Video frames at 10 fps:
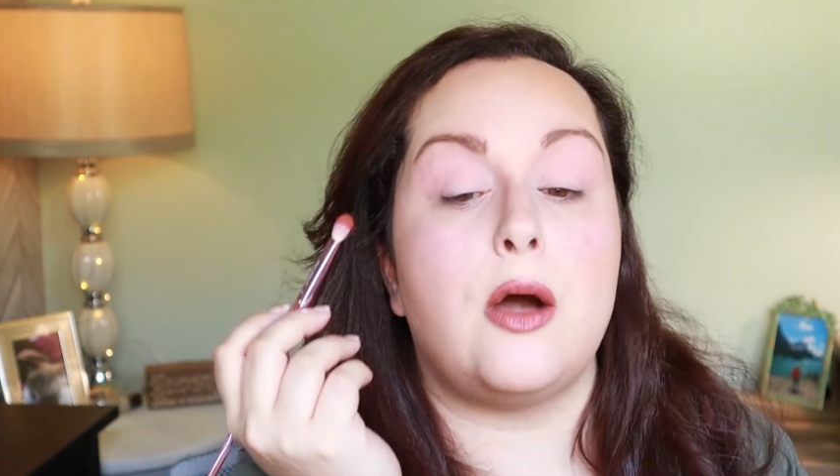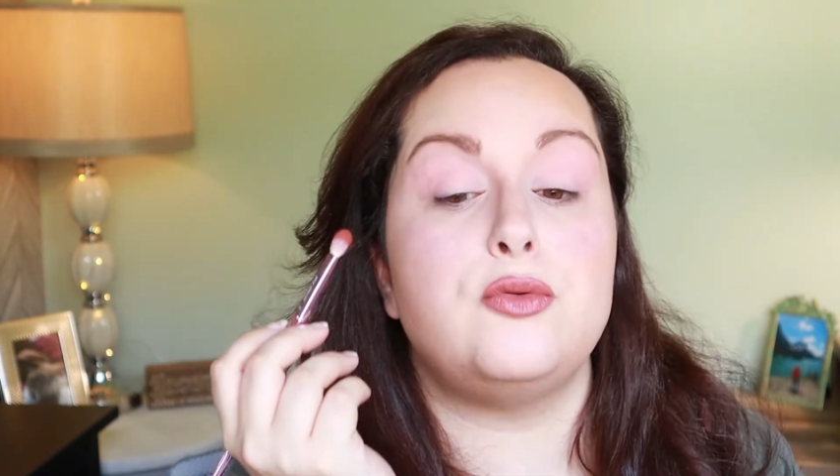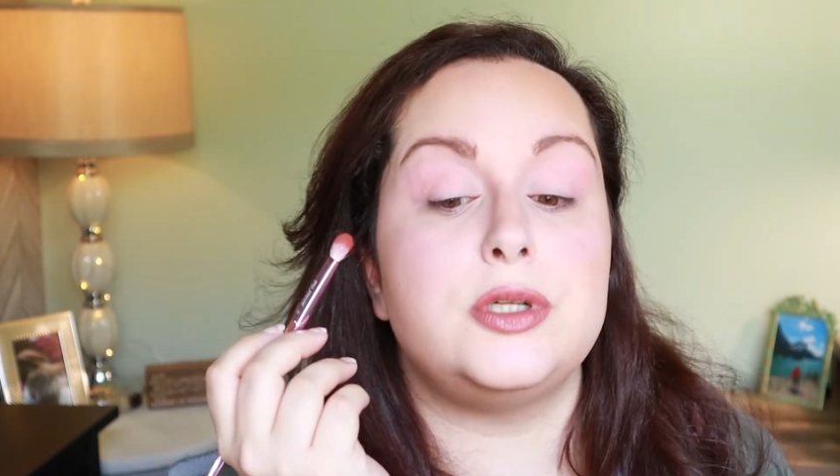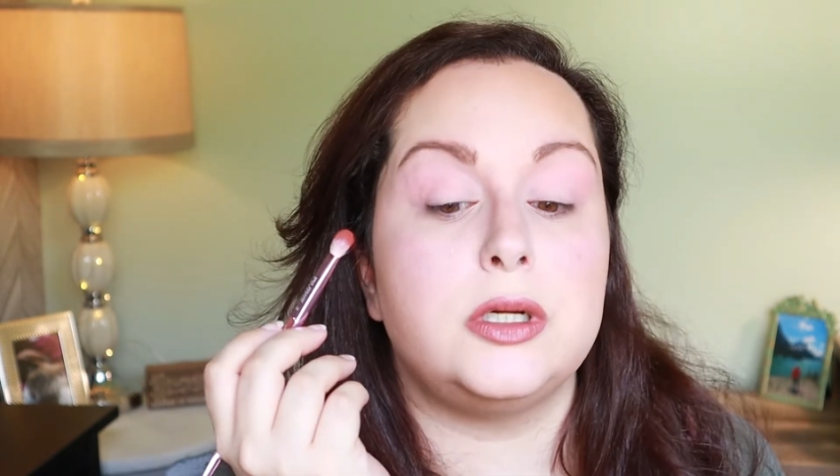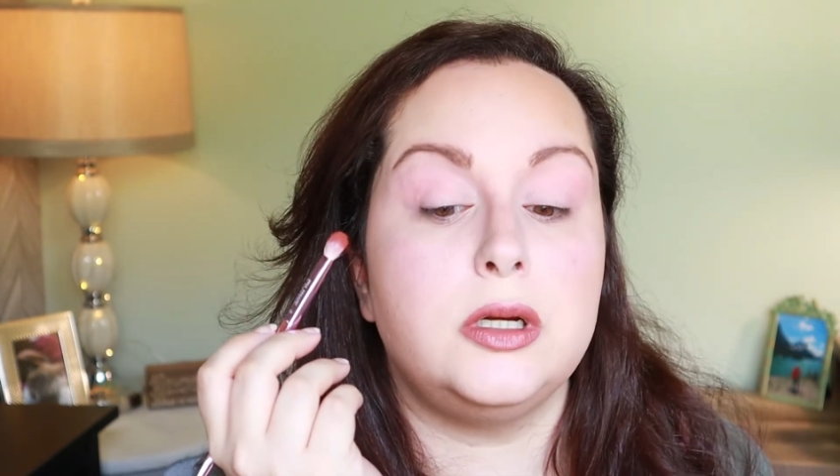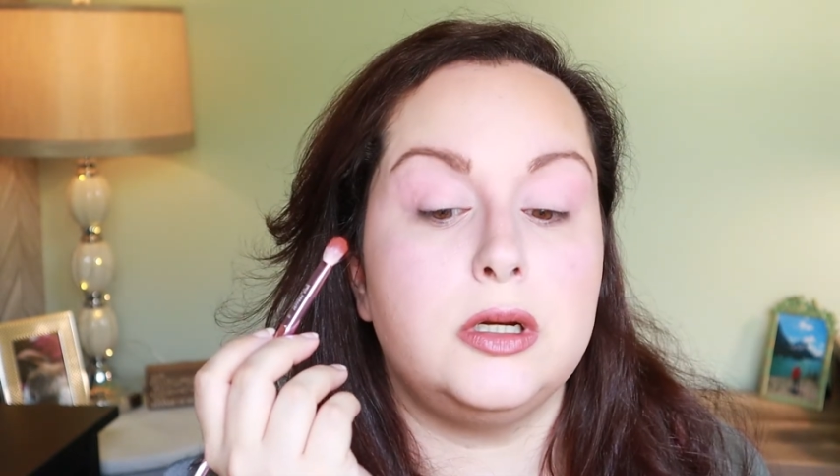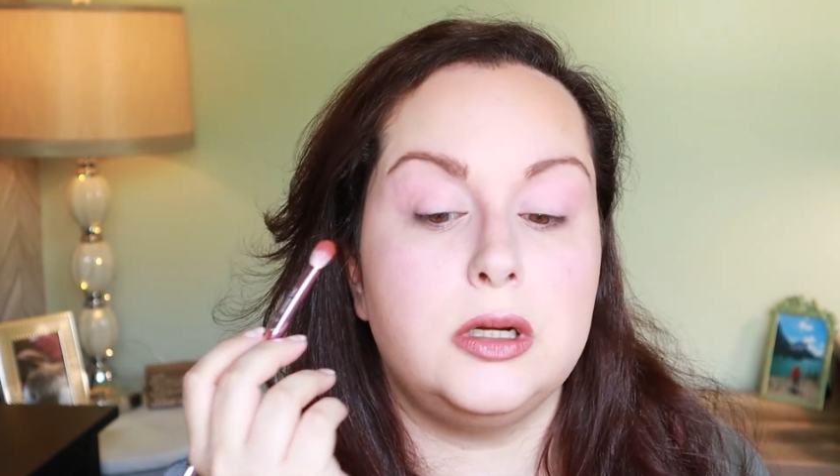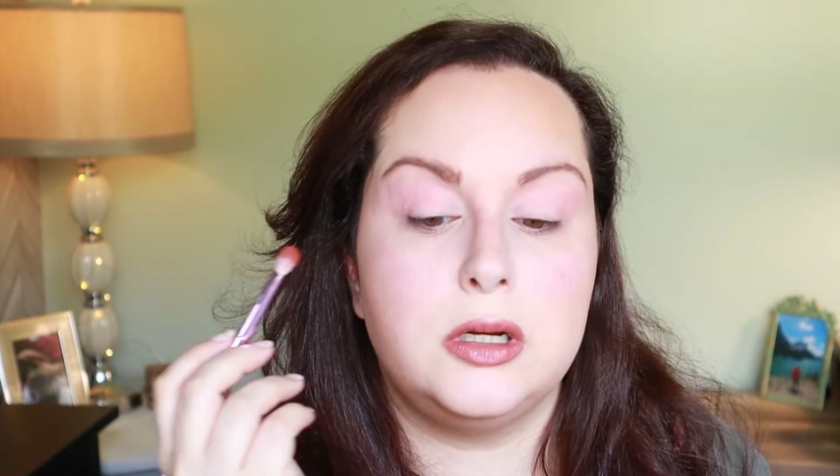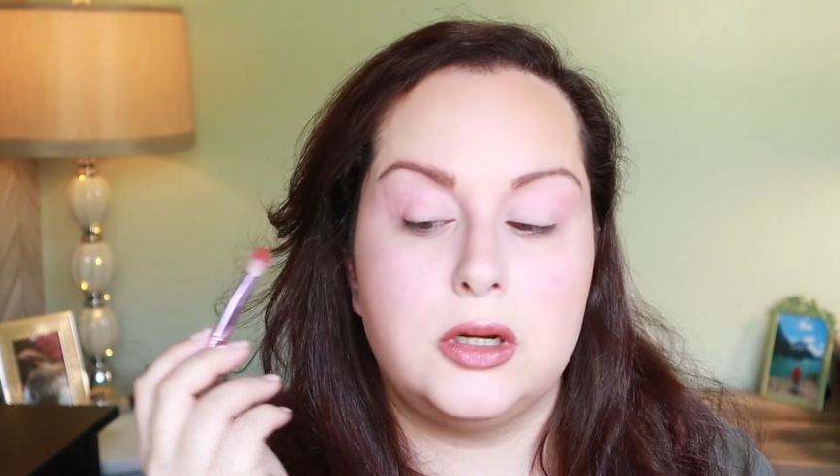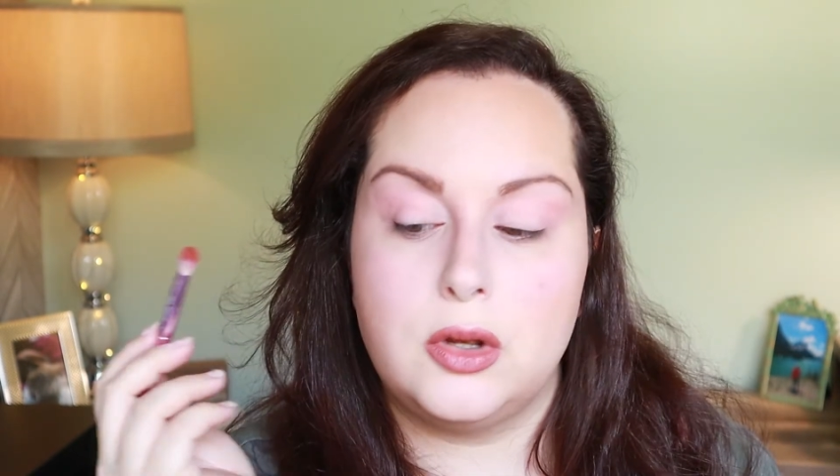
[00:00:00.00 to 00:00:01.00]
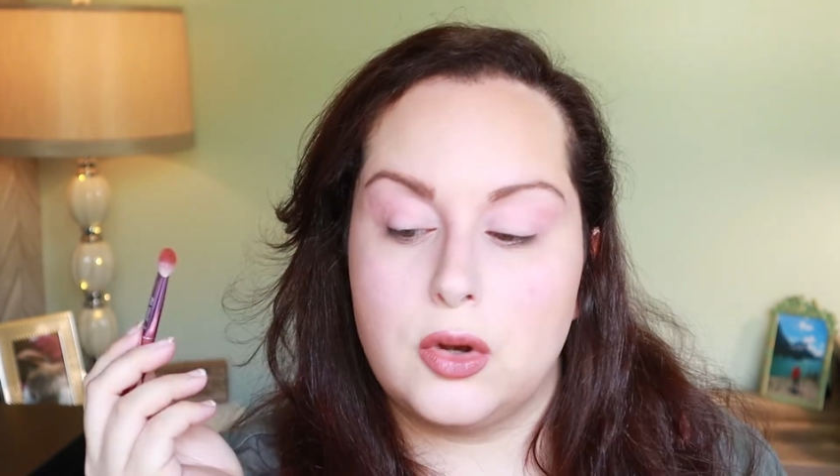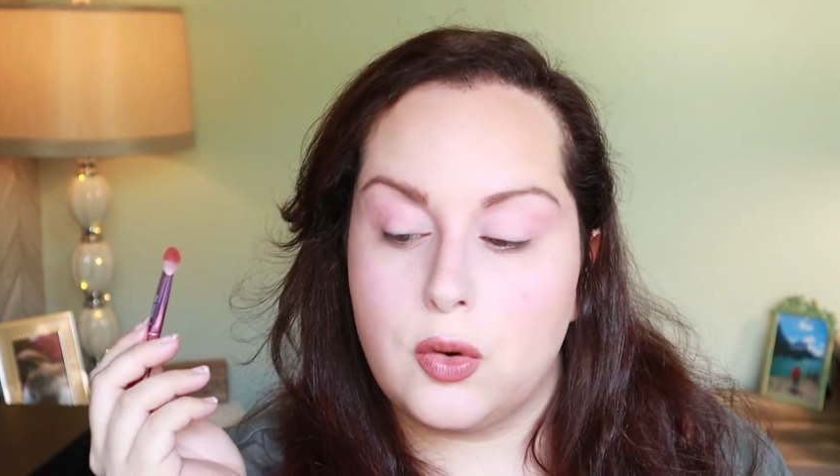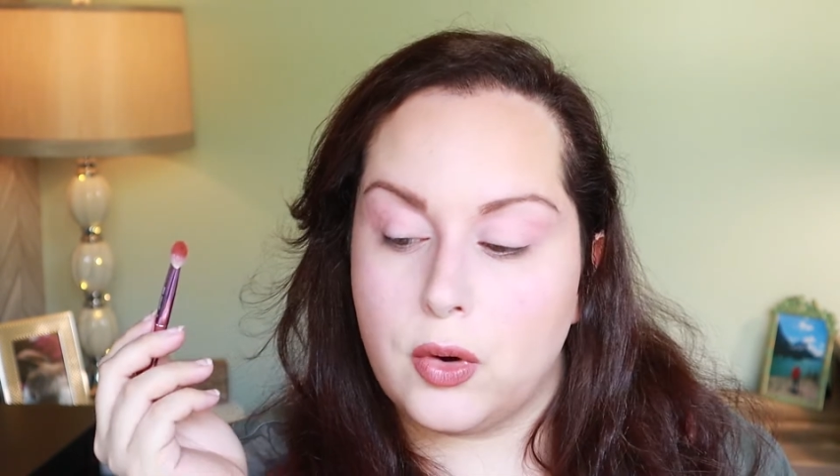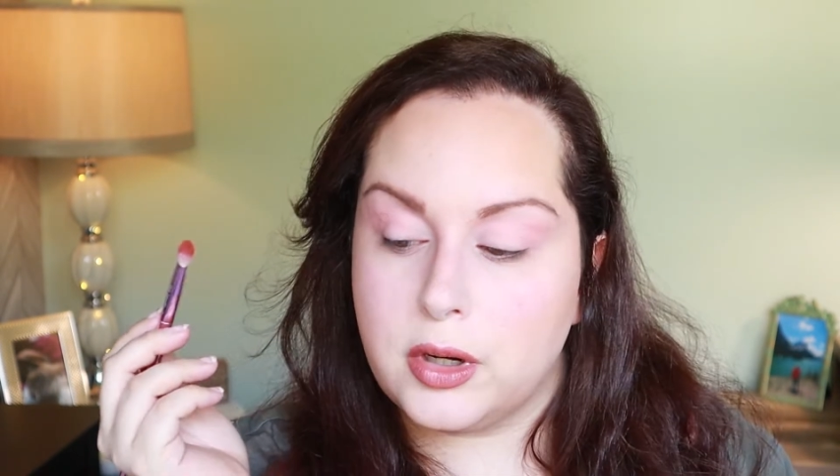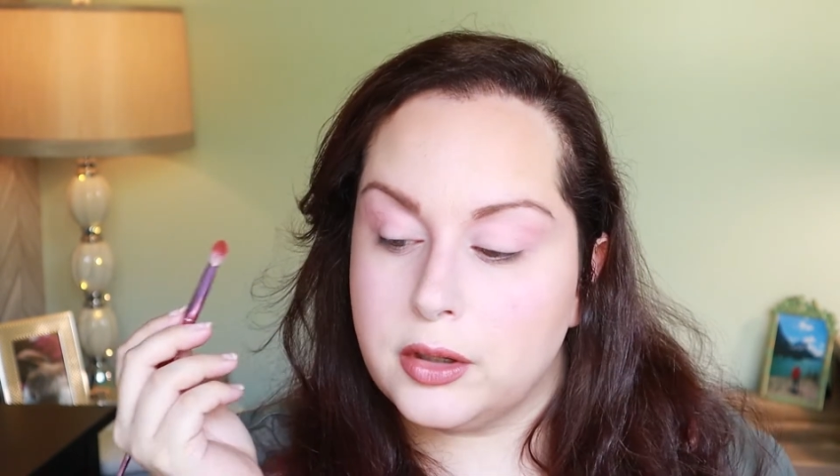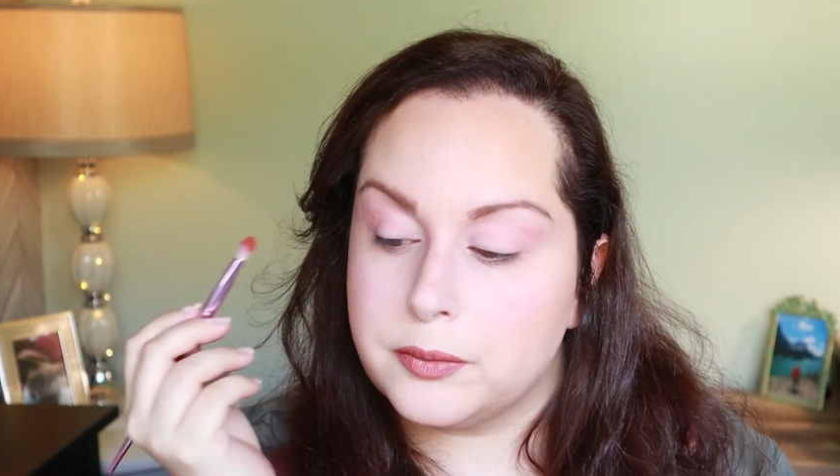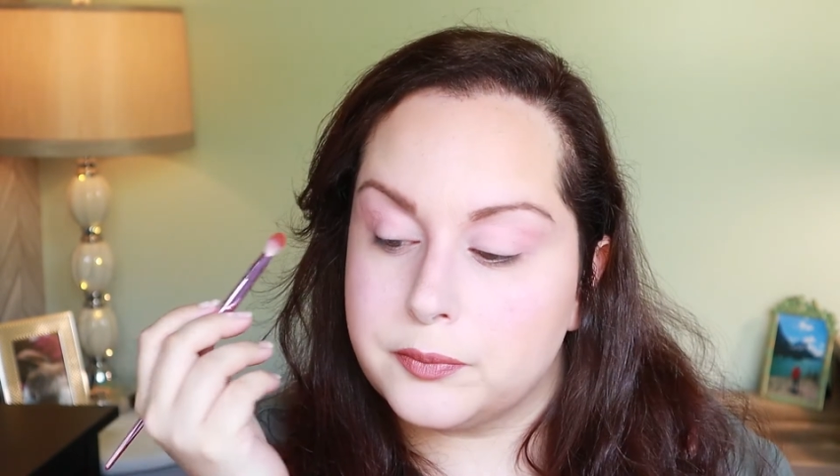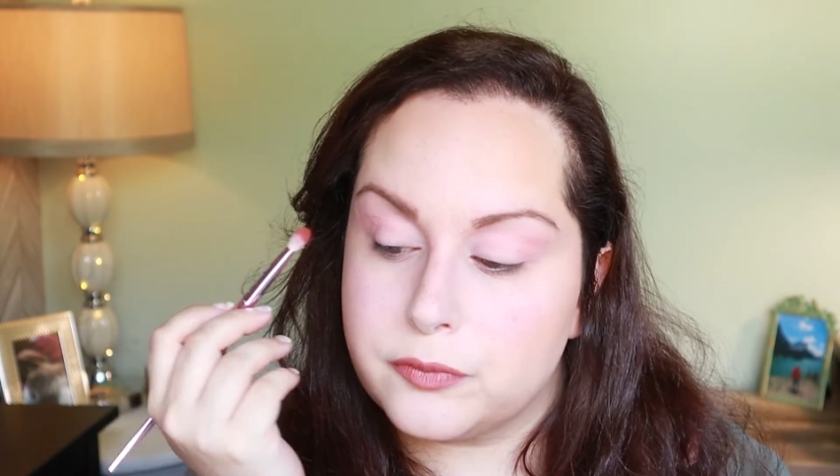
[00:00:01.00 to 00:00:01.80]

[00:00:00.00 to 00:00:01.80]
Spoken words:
outer corner